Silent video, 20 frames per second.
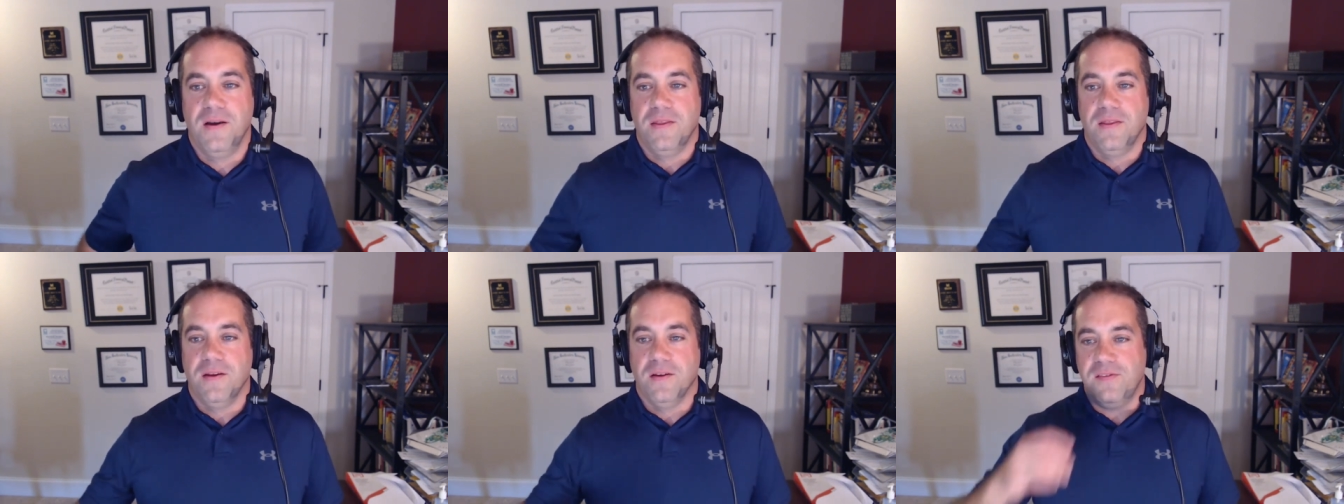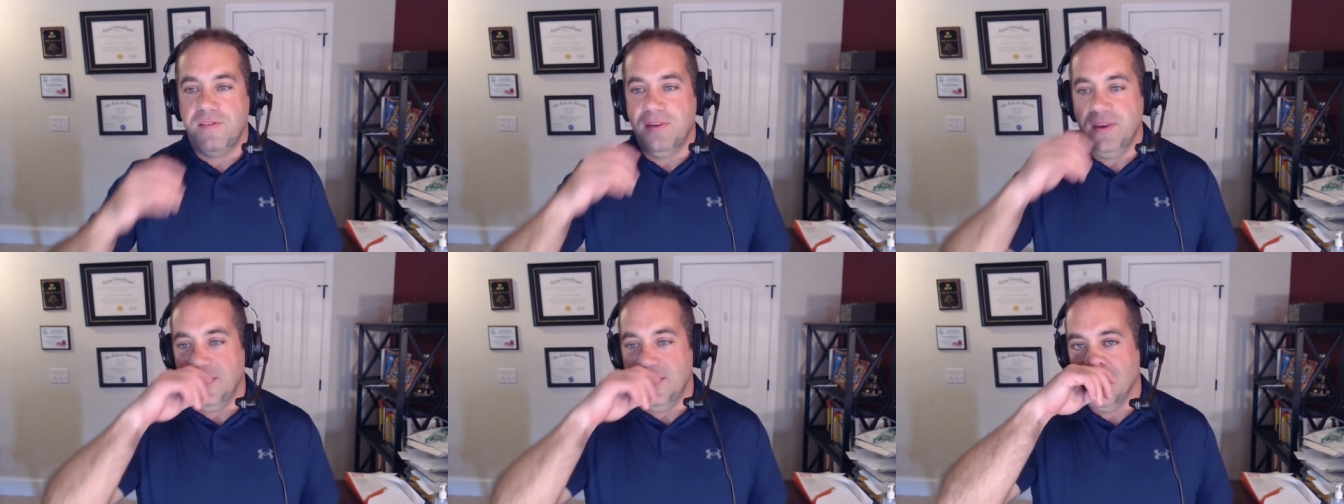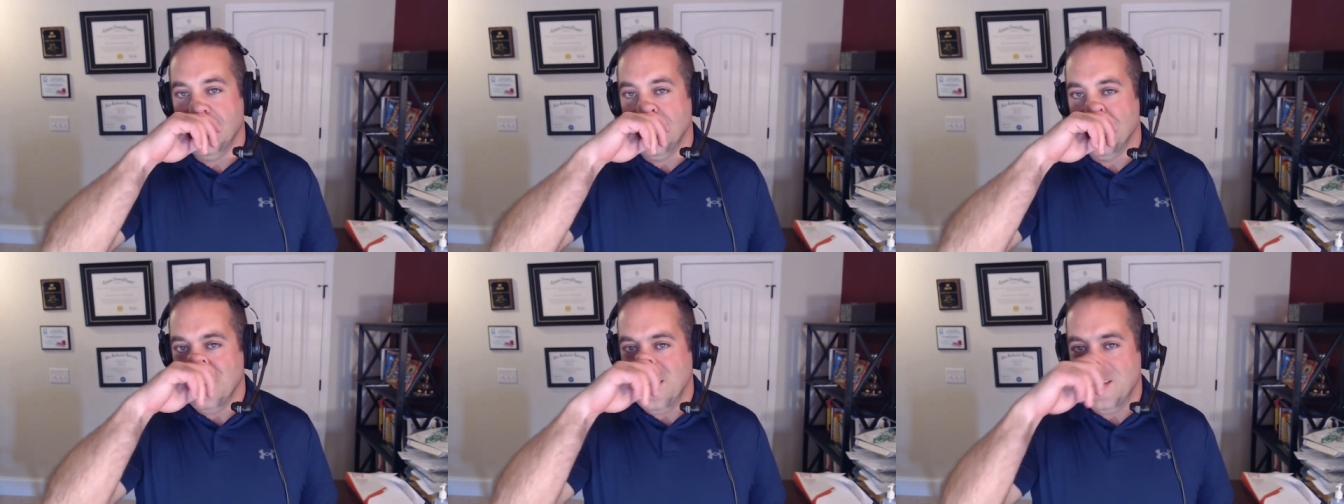Their
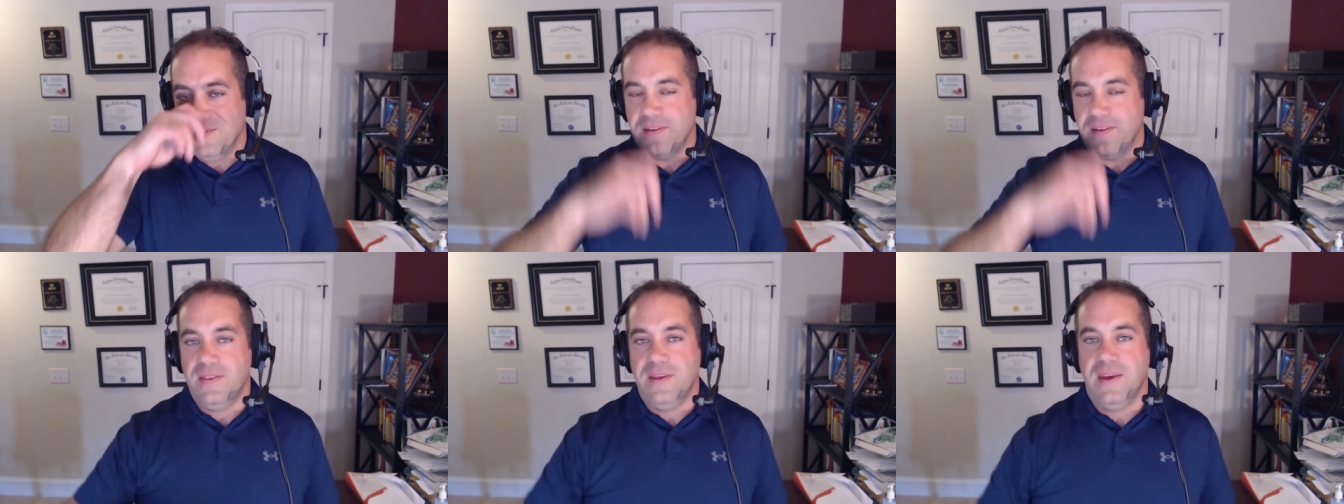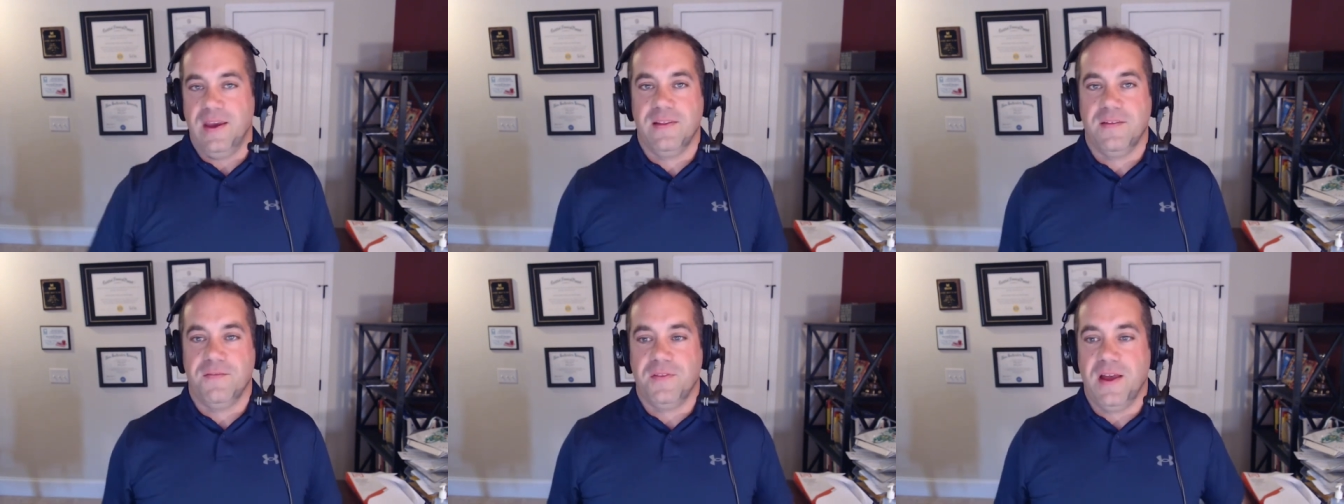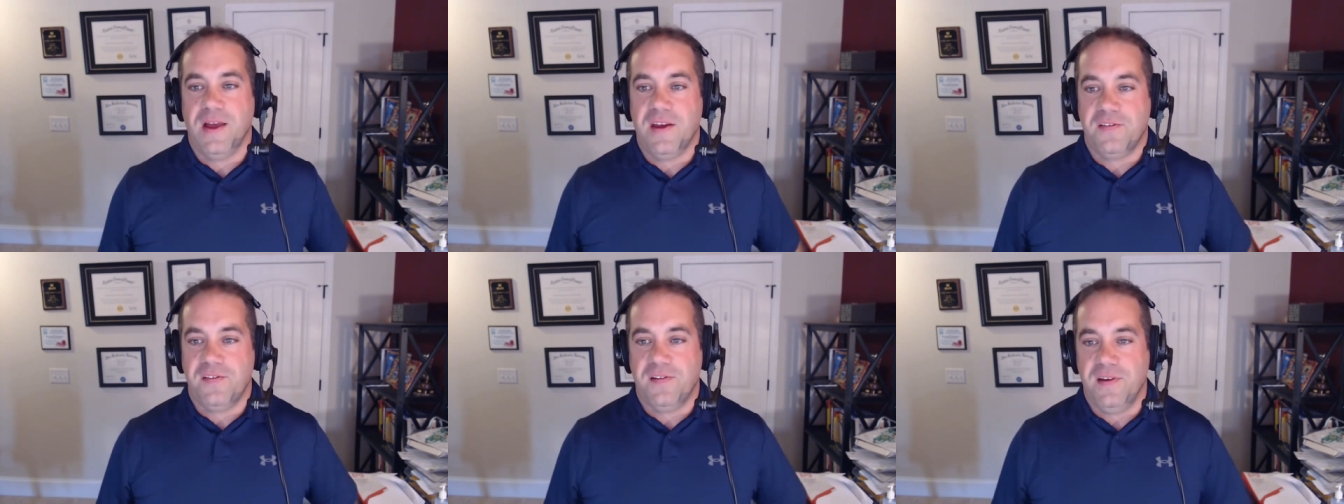CEO left at the end of
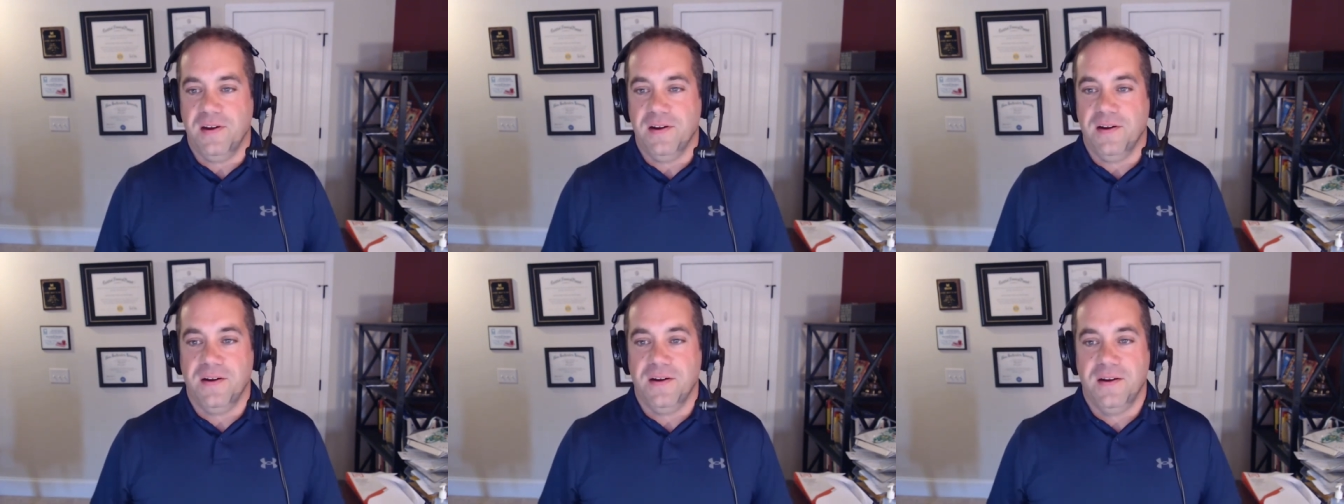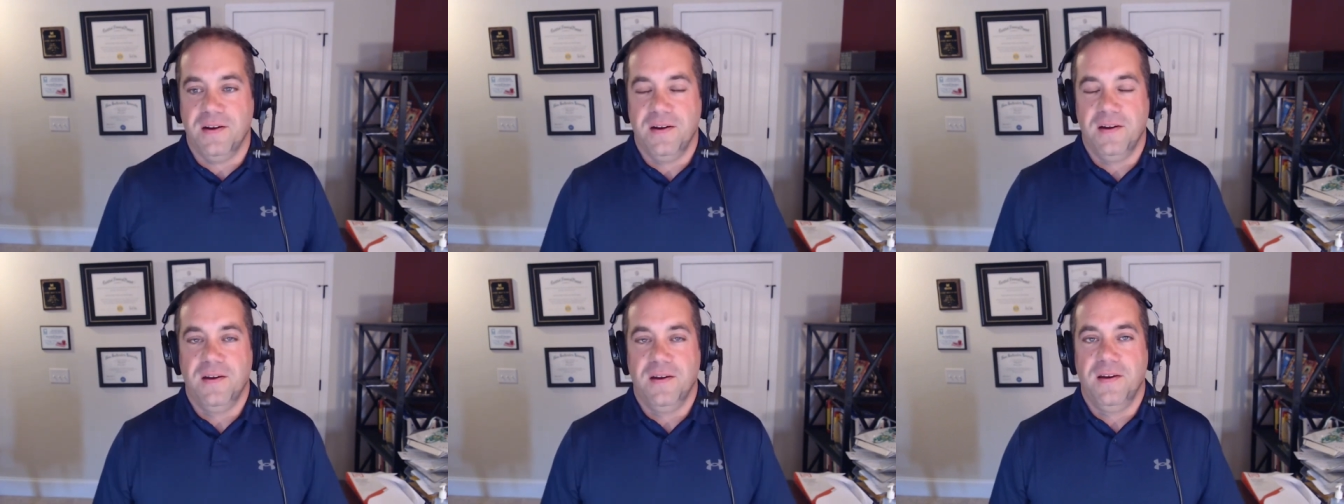last year.